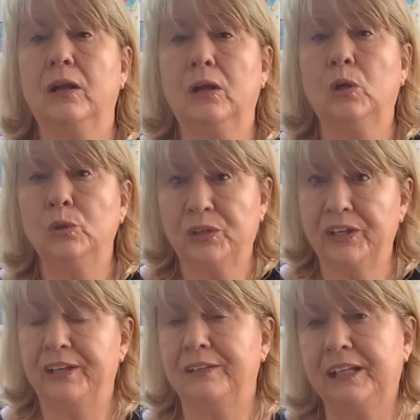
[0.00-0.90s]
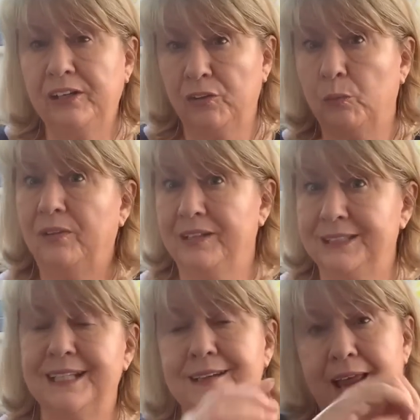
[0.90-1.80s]
Good Girl, you know, the one
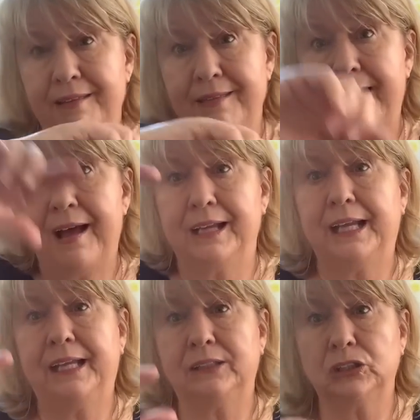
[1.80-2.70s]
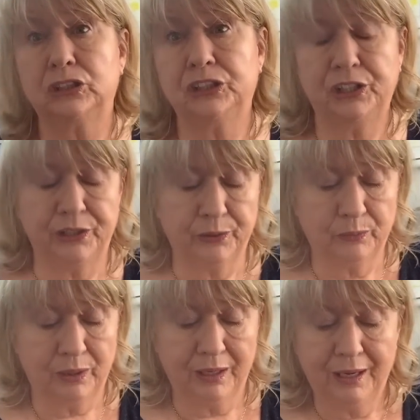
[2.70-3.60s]
that's in like the high heel shoe.
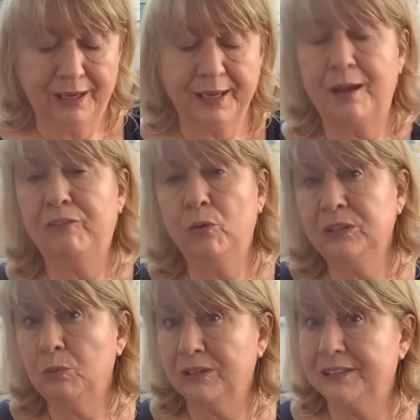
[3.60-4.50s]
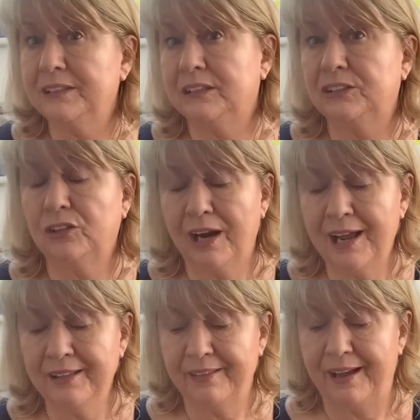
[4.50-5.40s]
Now I've always wanted to
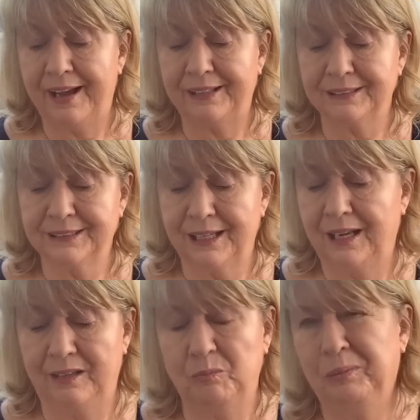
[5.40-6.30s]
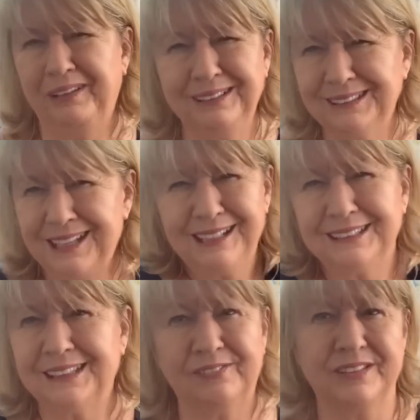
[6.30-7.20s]
try that, but it's like
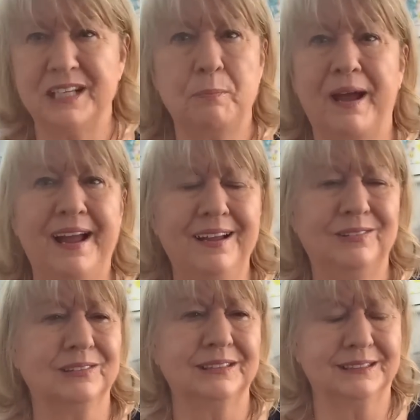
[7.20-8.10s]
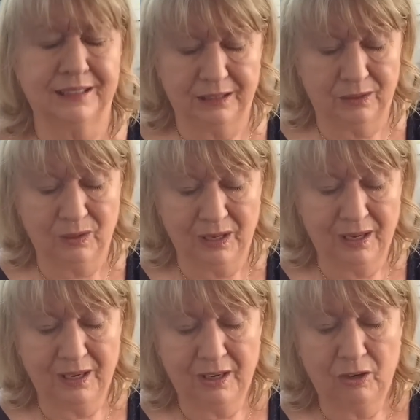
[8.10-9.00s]
£70. So,
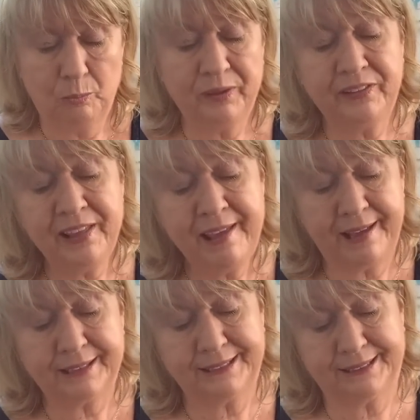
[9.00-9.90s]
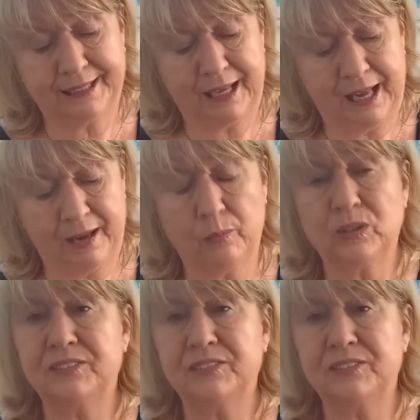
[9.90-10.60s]
but this was